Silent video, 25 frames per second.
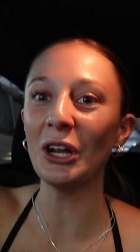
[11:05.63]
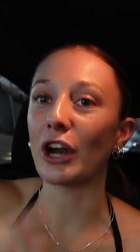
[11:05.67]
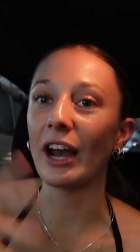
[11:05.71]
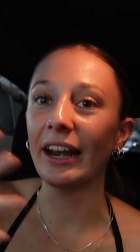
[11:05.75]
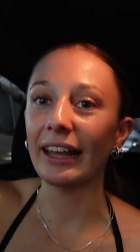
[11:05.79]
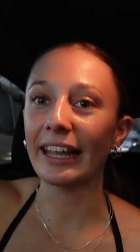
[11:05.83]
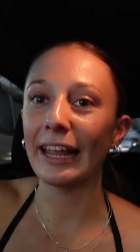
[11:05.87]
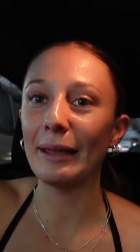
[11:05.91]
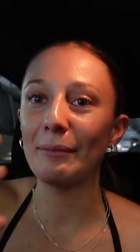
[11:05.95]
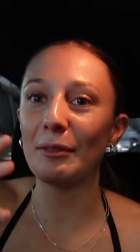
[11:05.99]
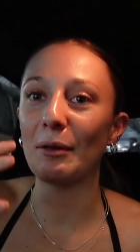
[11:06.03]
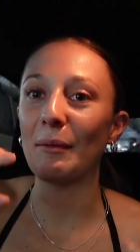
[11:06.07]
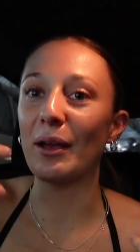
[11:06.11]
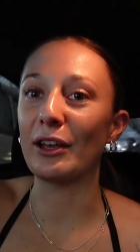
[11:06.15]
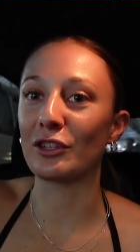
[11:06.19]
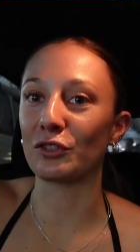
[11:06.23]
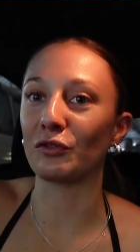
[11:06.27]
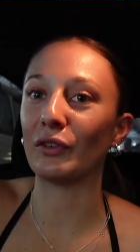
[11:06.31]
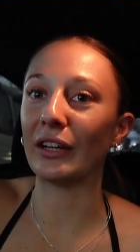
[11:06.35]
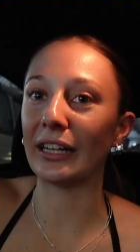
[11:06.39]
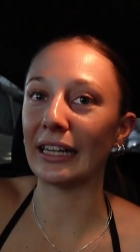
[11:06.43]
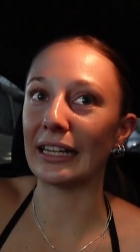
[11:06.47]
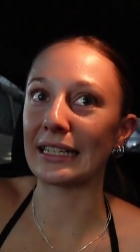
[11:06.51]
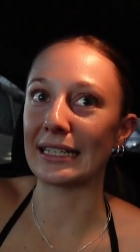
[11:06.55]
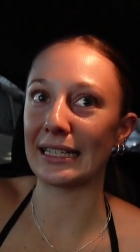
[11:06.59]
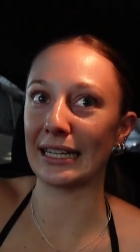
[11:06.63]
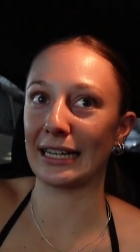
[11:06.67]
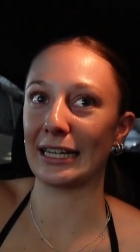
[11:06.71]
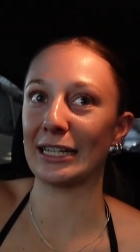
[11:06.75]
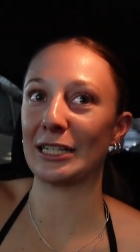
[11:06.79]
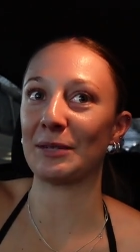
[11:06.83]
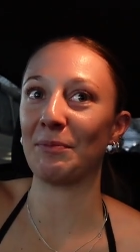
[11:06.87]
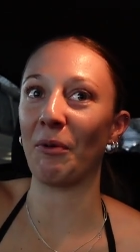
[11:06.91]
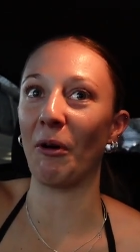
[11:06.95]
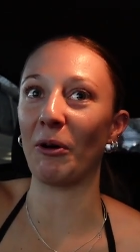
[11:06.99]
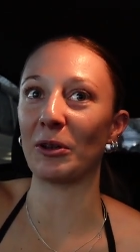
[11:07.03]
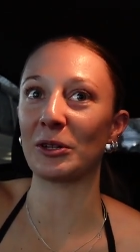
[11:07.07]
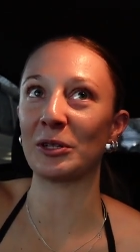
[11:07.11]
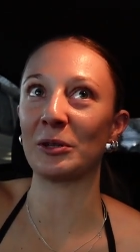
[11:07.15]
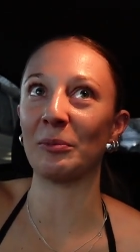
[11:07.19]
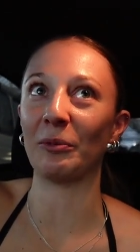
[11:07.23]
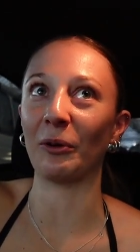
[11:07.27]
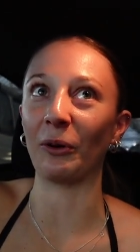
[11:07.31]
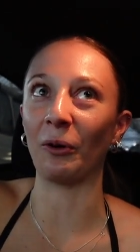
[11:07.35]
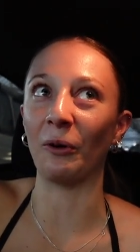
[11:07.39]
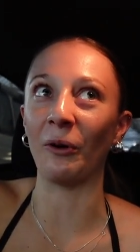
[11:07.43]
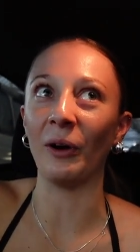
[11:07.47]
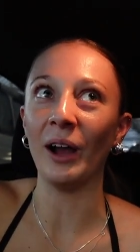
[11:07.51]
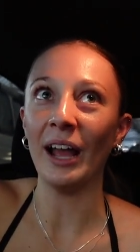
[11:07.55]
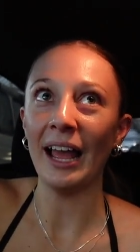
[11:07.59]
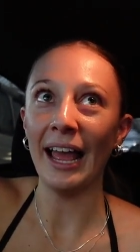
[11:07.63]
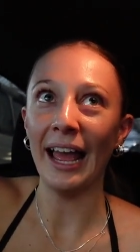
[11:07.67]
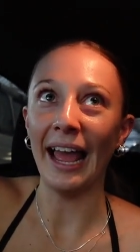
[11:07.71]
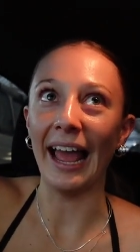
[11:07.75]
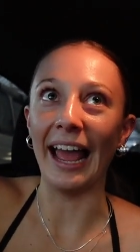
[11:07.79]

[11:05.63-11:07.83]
try to keep them as realistic as possible